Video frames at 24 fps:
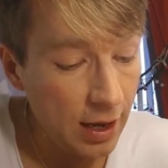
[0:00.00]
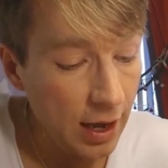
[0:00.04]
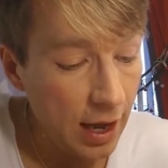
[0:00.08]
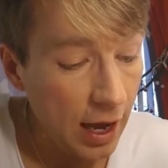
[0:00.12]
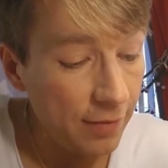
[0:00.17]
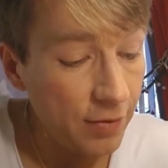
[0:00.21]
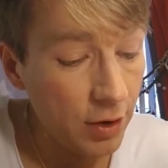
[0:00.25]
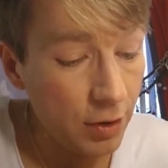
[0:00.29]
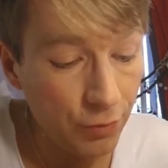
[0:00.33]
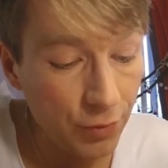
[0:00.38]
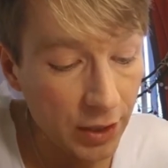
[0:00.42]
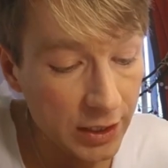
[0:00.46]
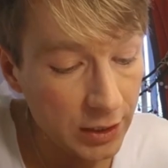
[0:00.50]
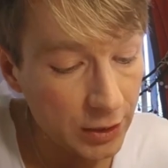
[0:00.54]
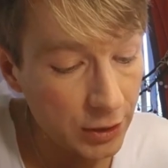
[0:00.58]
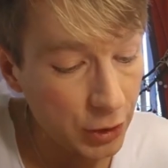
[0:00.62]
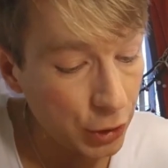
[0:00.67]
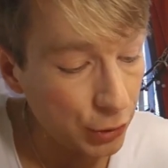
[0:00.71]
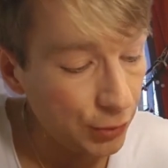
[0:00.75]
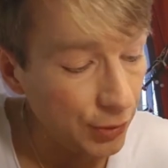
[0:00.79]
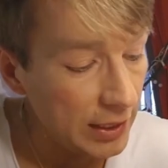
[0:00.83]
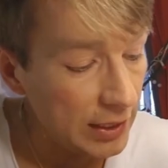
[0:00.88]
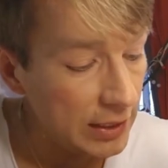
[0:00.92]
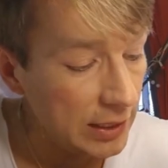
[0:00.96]
having written
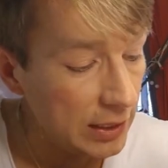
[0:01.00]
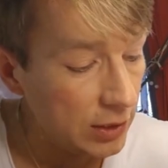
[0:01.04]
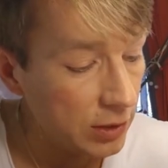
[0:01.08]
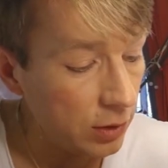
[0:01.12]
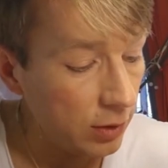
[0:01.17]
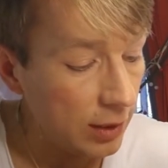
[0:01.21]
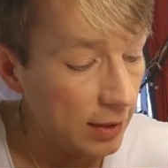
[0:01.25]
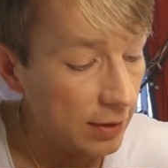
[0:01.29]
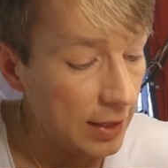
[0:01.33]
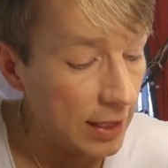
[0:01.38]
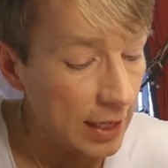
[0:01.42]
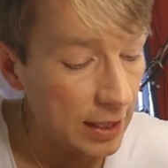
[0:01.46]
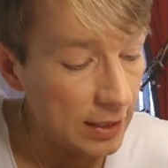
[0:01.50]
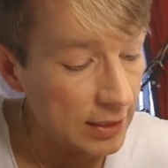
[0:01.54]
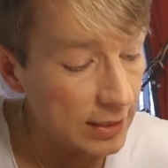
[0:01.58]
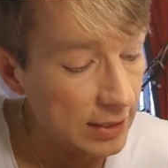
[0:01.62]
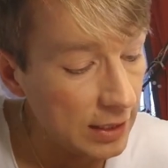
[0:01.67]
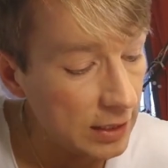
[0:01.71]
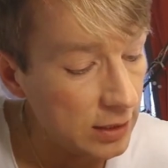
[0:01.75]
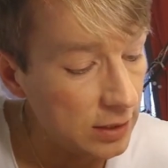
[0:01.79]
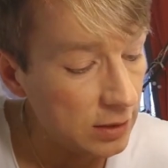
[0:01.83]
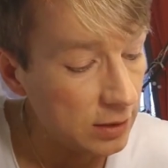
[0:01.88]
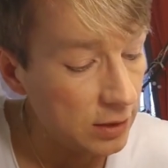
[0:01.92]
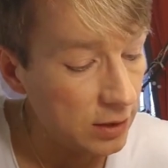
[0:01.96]
treatises on the
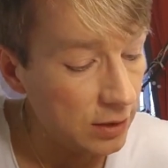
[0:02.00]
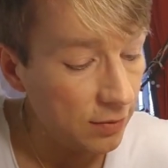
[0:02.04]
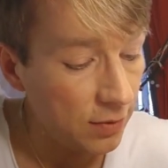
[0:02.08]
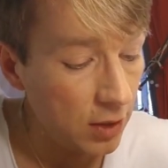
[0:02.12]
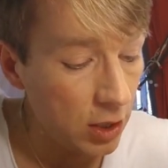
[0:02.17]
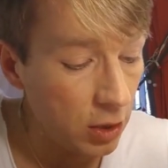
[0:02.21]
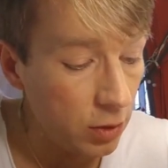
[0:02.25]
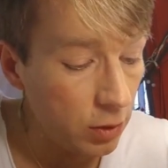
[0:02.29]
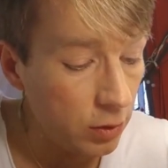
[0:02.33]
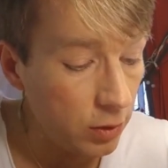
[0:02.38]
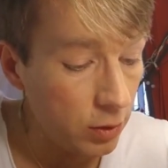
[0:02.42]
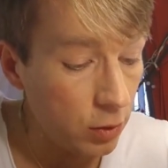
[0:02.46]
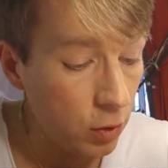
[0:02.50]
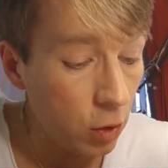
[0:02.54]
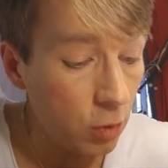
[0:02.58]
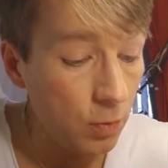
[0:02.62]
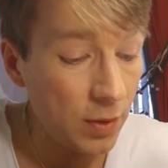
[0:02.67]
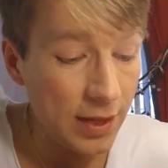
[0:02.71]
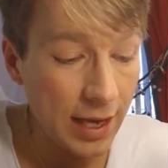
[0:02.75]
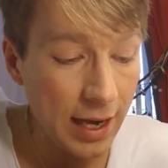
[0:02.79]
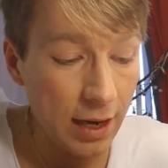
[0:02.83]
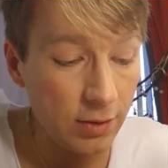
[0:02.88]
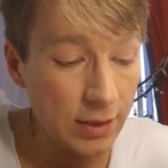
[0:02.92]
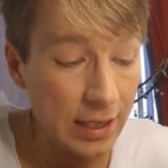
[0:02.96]
existence of the unicorn
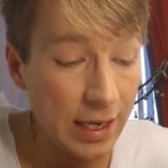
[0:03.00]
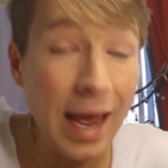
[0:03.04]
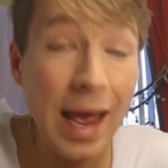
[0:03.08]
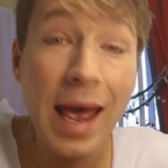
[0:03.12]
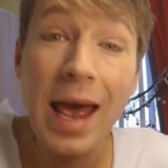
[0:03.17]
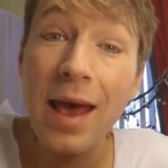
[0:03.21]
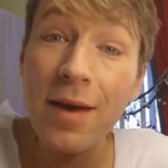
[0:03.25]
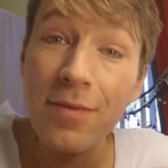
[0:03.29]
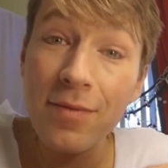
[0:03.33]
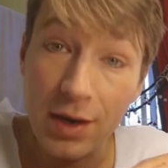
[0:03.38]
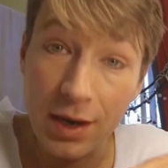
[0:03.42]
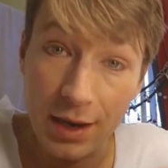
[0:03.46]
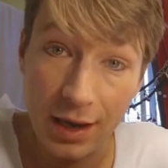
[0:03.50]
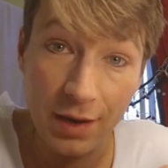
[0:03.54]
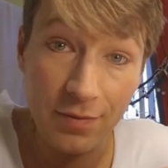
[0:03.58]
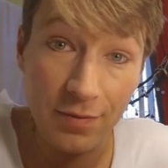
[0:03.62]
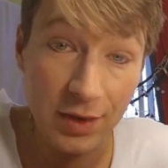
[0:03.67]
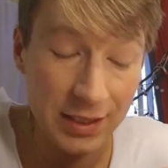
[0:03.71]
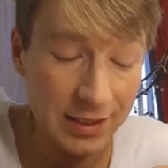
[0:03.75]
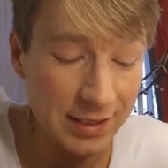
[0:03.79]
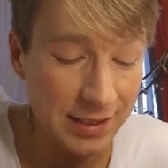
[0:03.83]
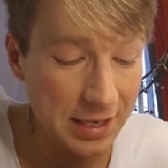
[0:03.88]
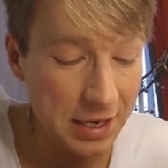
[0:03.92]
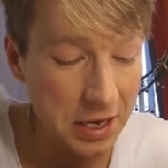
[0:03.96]
without ever
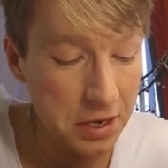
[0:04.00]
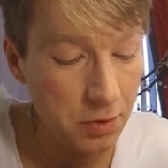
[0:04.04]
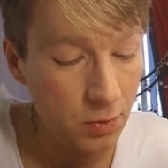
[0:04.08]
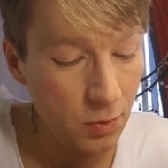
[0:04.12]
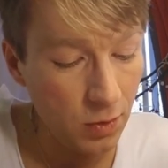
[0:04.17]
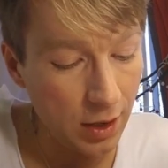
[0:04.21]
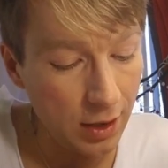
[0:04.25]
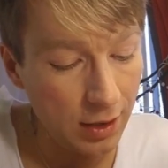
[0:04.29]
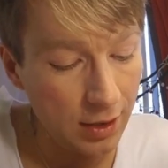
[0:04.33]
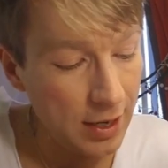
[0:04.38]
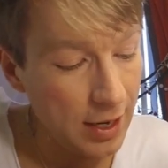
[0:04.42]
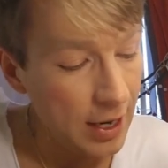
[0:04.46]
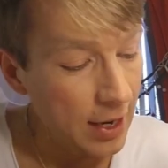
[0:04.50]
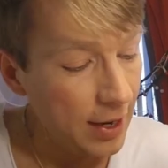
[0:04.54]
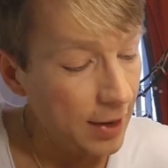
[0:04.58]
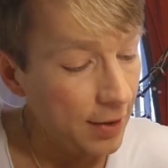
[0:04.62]
having seen one,